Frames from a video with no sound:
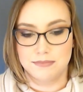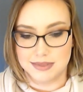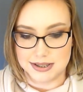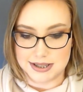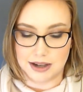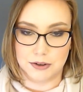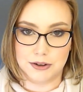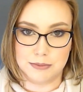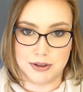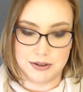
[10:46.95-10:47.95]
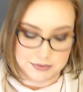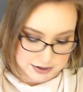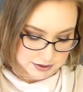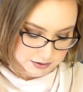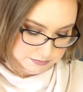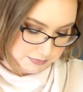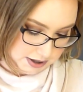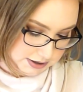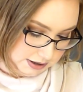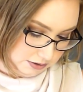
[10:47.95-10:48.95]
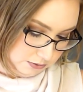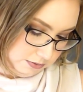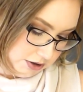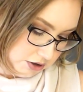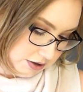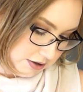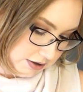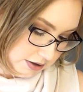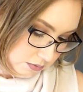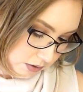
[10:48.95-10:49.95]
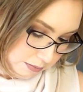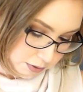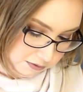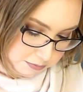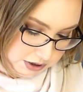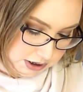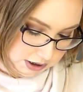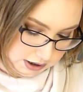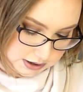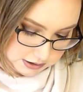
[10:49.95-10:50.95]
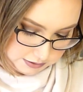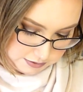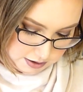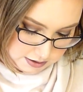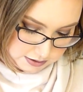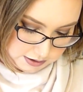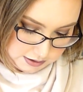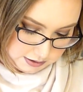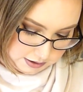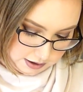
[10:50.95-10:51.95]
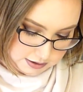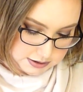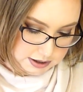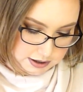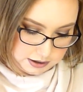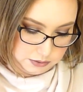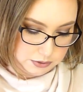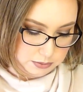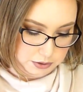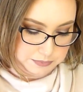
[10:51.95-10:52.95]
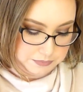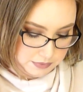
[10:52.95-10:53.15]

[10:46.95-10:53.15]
The satin cream went over the matte teal, which didn't wipe off particularly easily. You can kind of see that through the bottom.